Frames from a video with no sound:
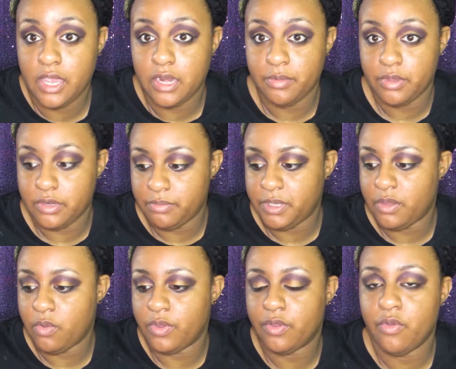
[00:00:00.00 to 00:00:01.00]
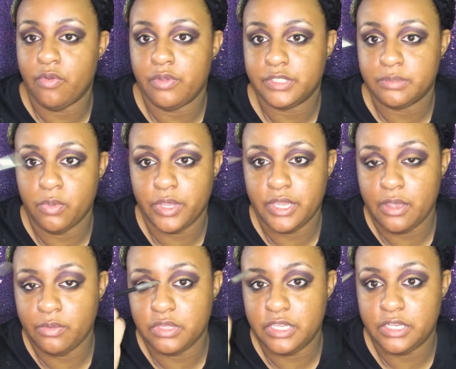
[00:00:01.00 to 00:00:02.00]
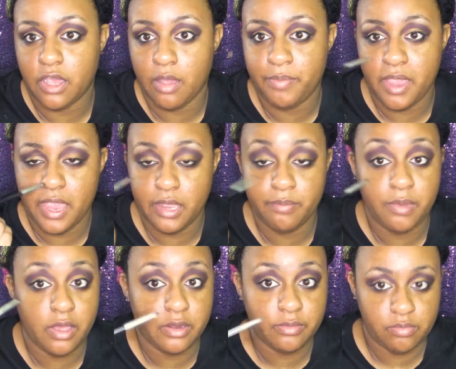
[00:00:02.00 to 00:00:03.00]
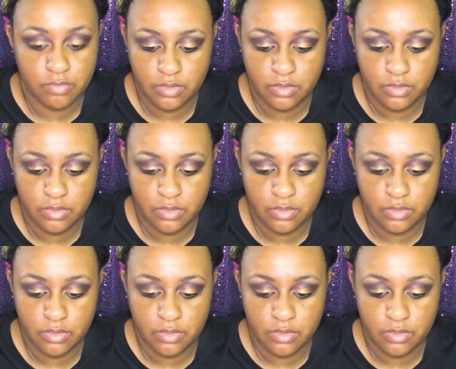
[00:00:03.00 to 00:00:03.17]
And I'm going to be smoking out the top and bottom